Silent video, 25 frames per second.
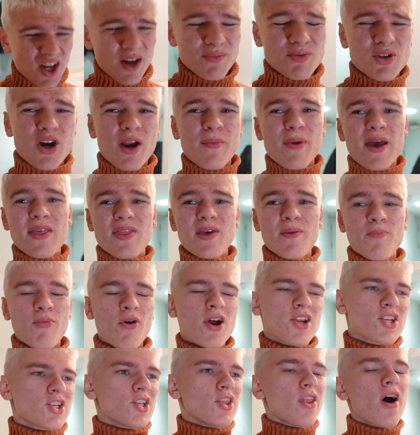Like, I'm trying to make the
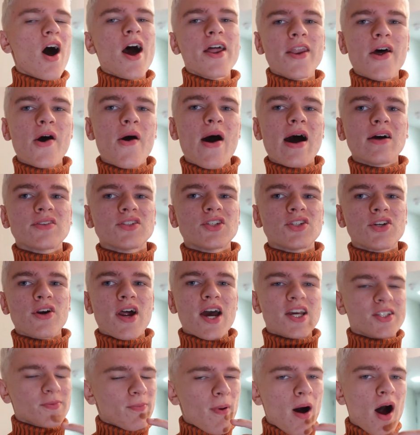impression that I know how to
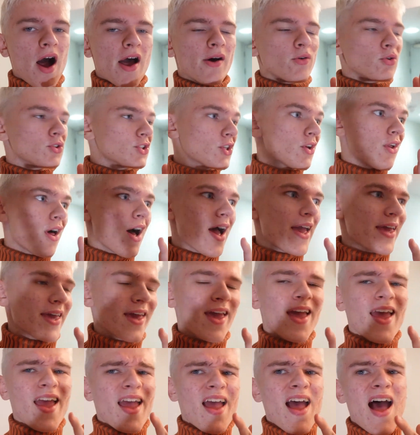dress, but I also, like,
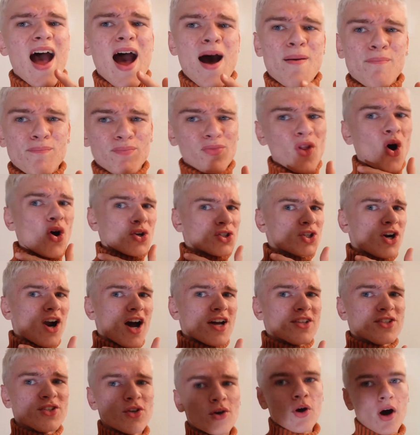am not
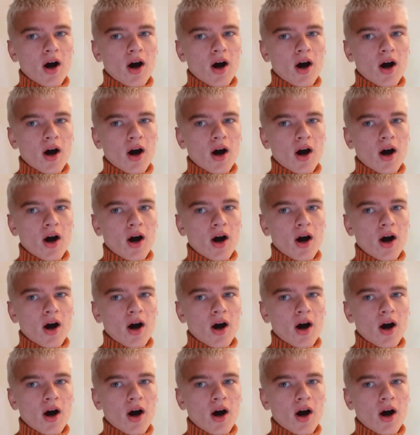trying too